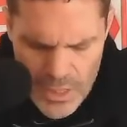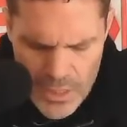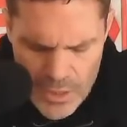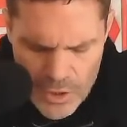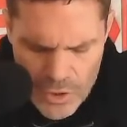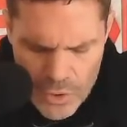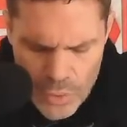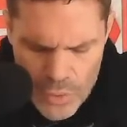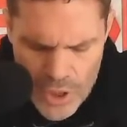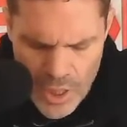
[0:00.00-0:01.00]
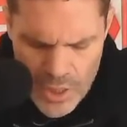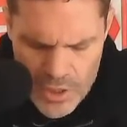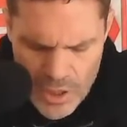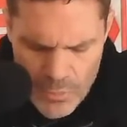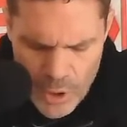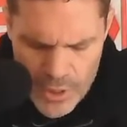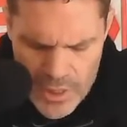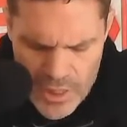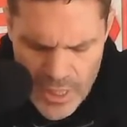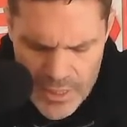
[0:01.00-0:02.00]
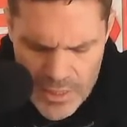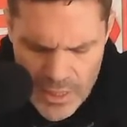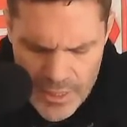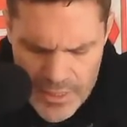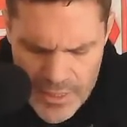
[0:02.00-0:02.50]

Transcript: Ian Kuzar has come on and said, I